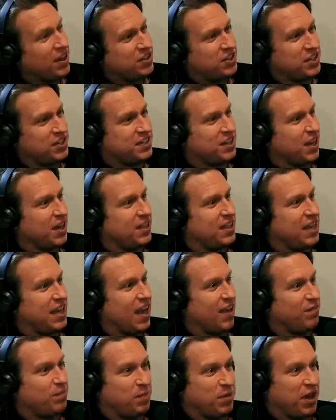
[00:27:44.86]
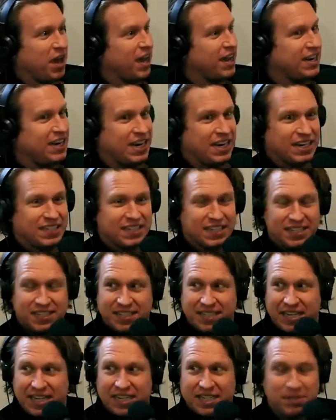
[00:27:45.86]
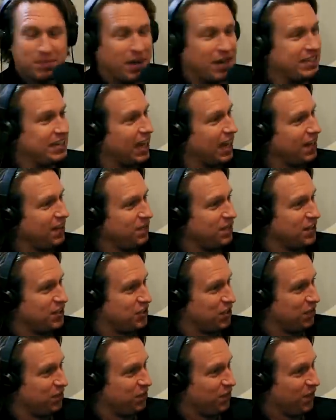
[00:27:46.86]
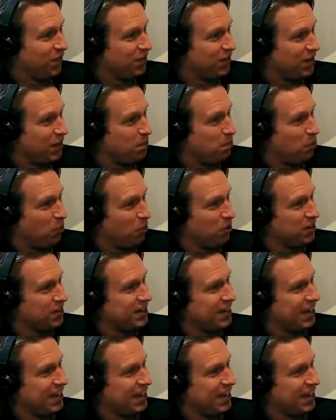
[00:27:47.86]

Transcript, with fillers: and she's like, the FBI needed to seize my television for an important